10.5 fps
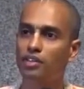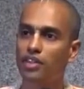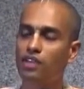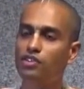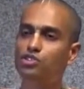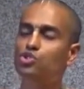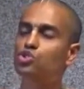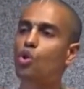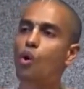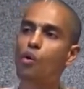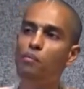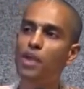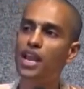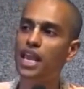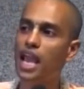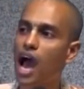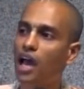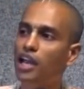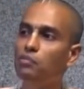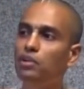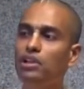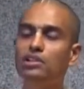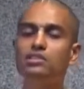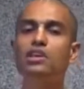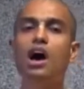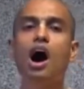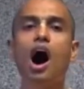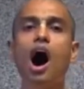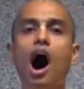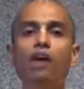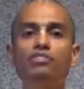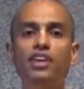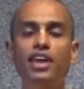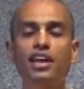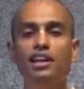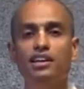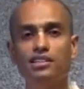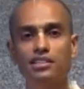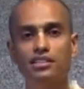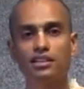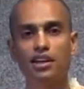there were so many animals half killed.